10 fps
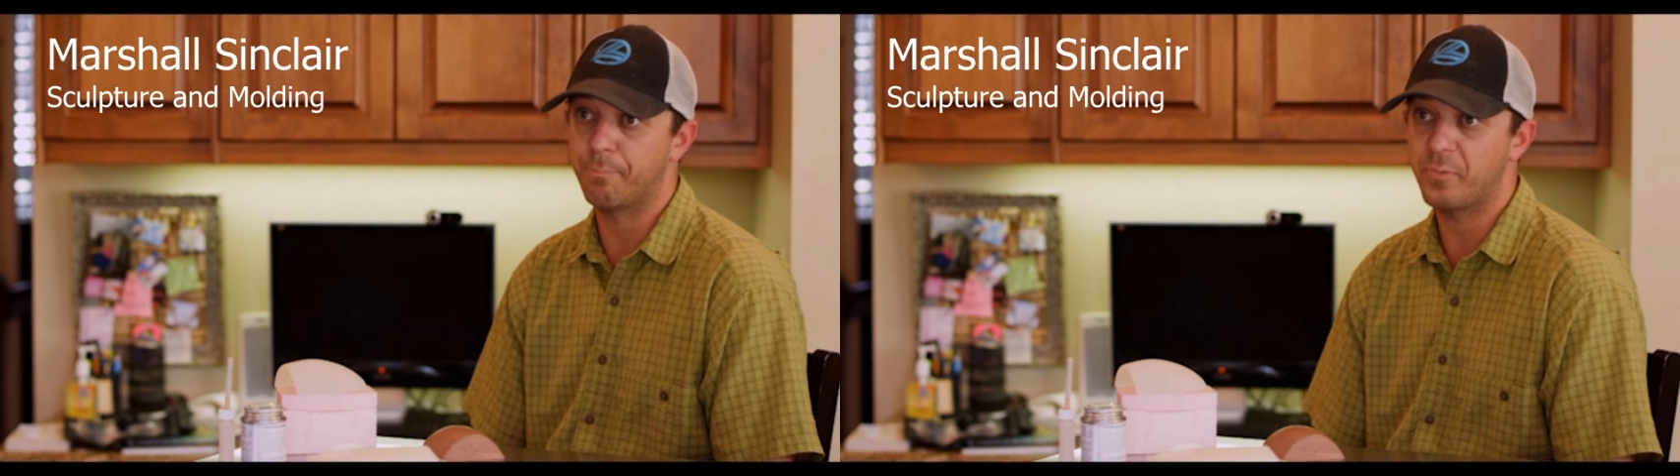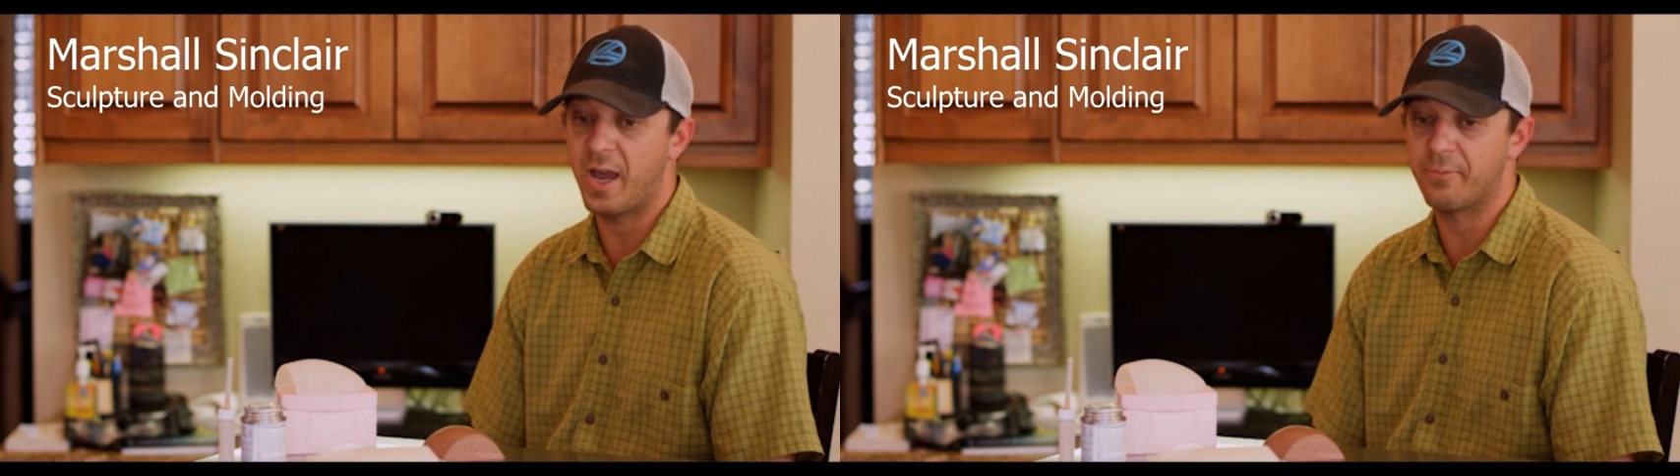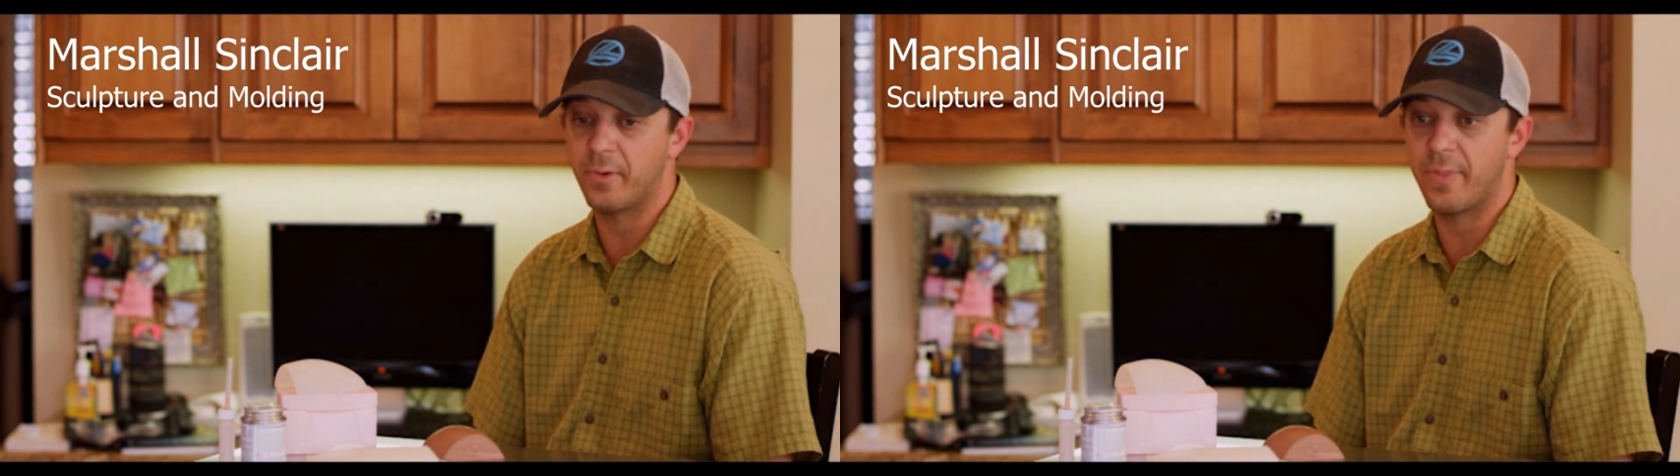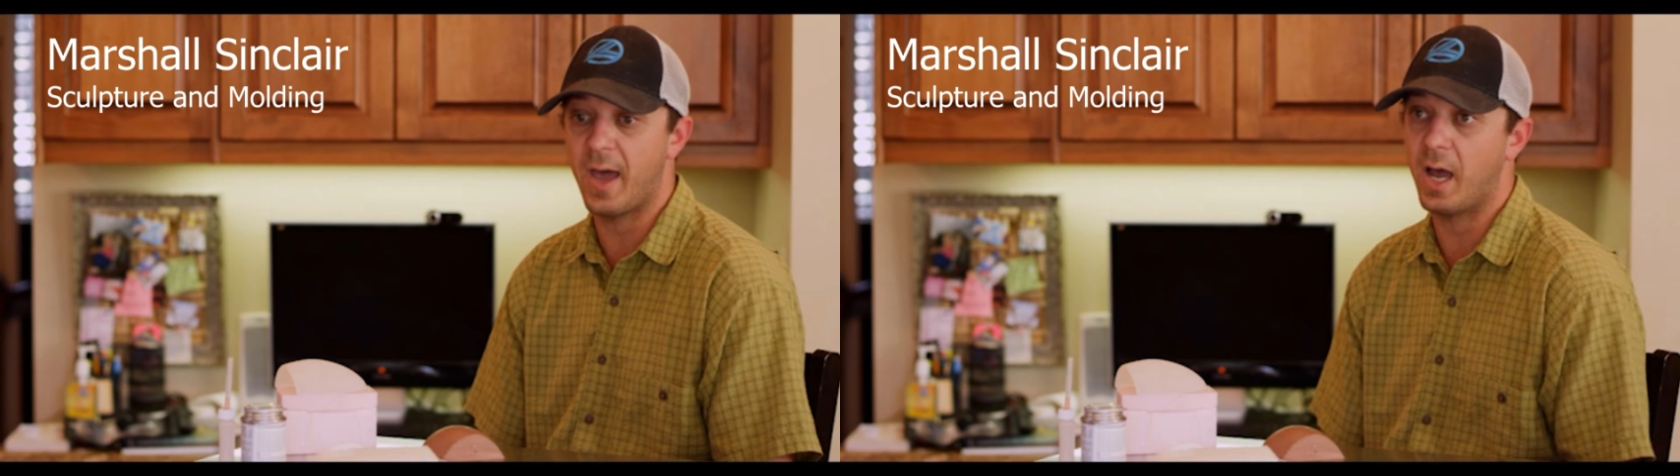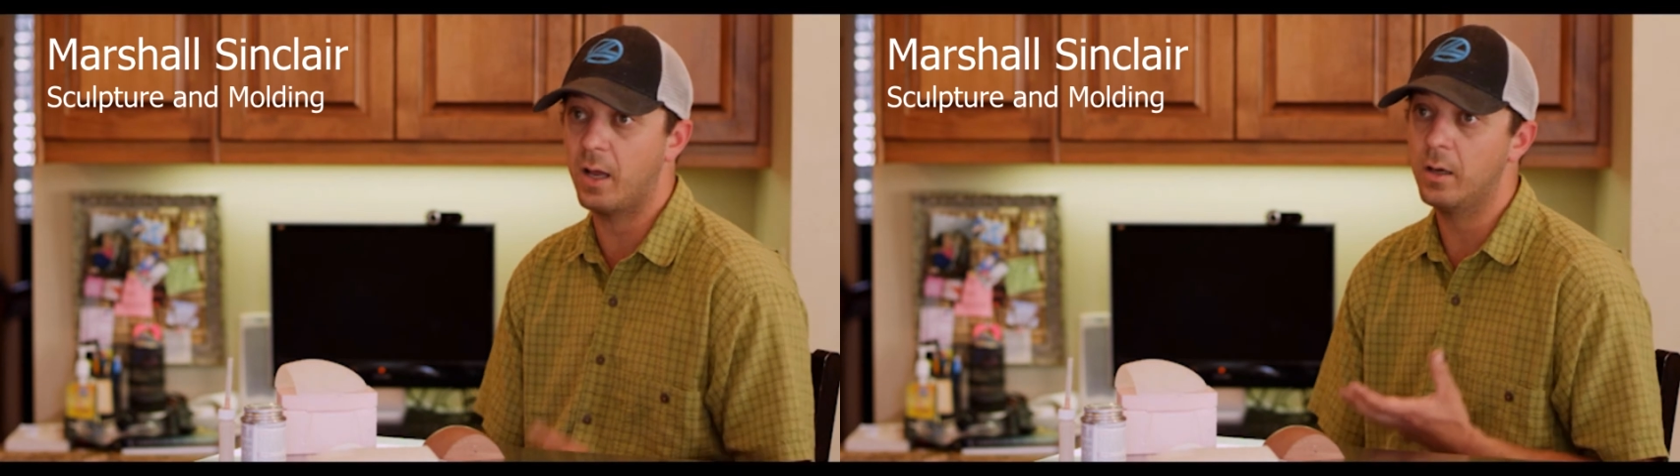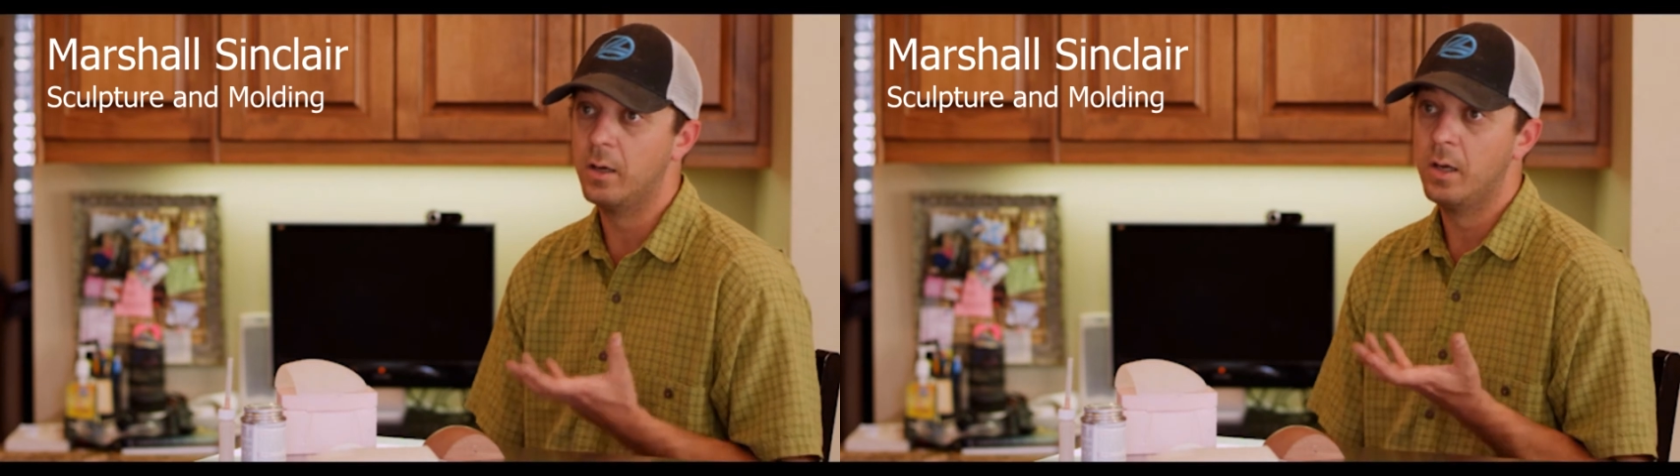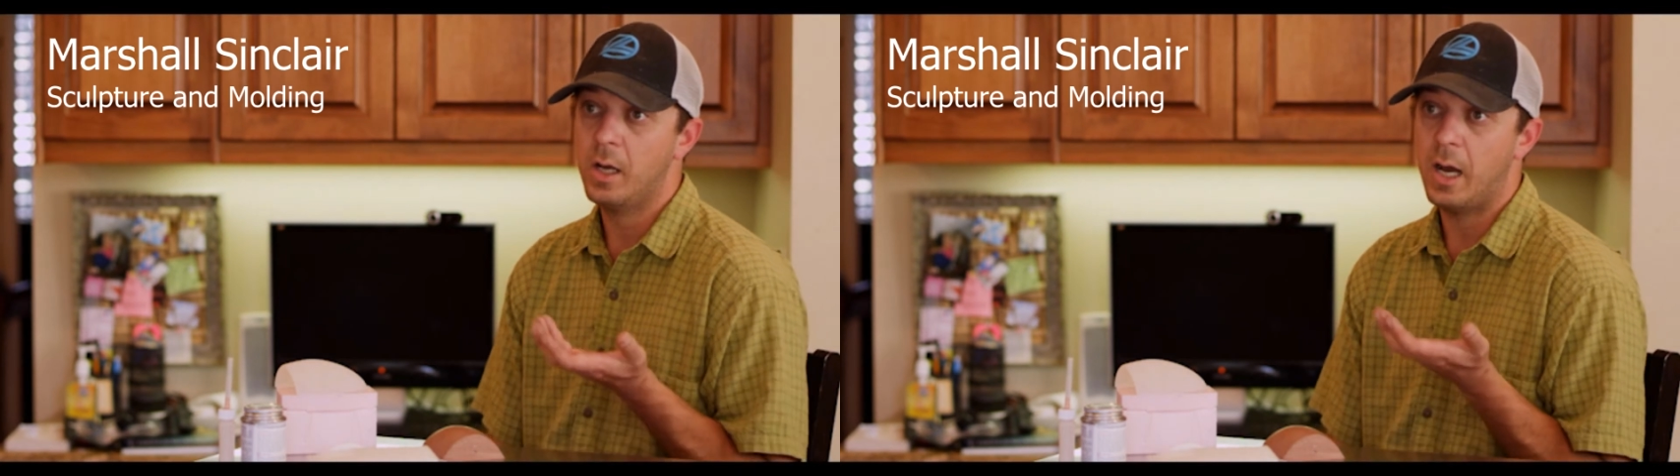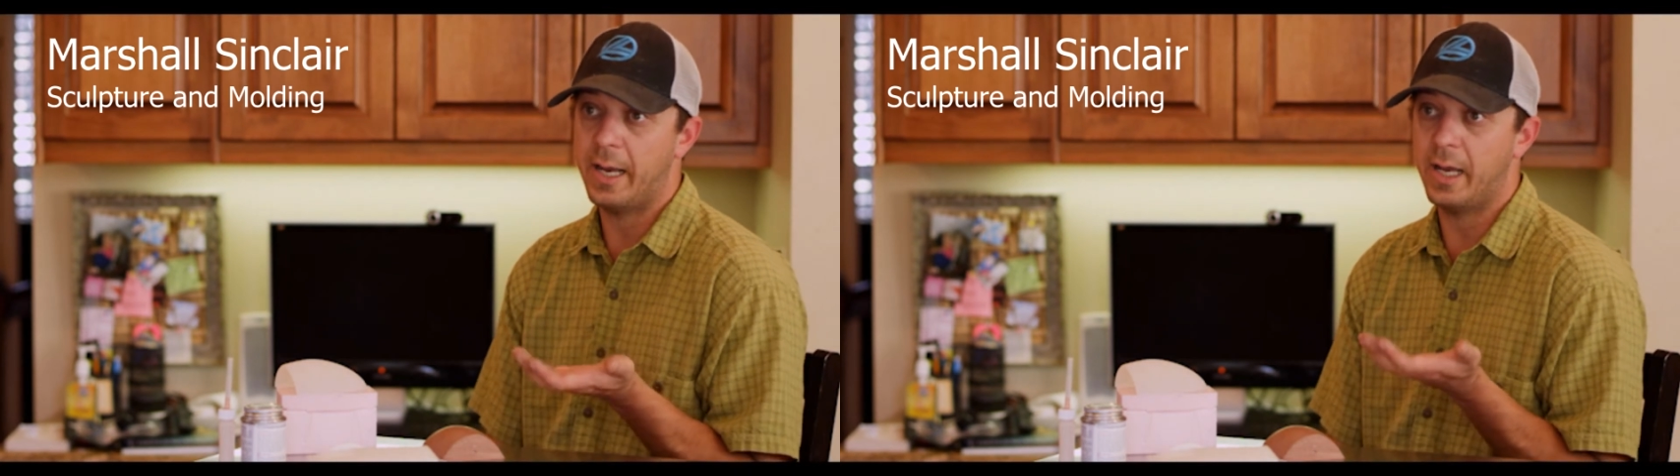After that, I